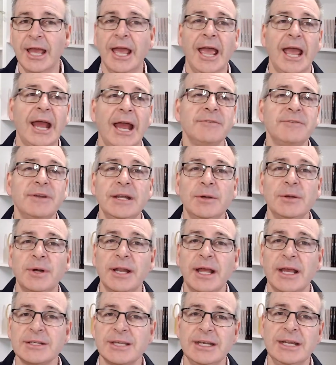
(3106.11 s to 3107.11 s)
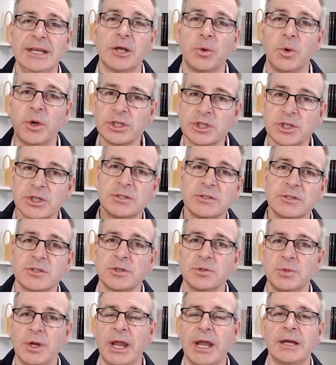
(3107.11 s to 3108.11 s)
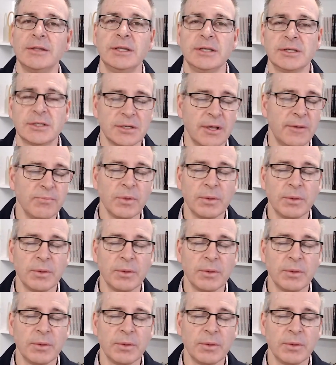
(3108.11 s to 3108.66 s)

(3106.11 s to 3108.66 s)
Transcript: And if anyone has any questions around this,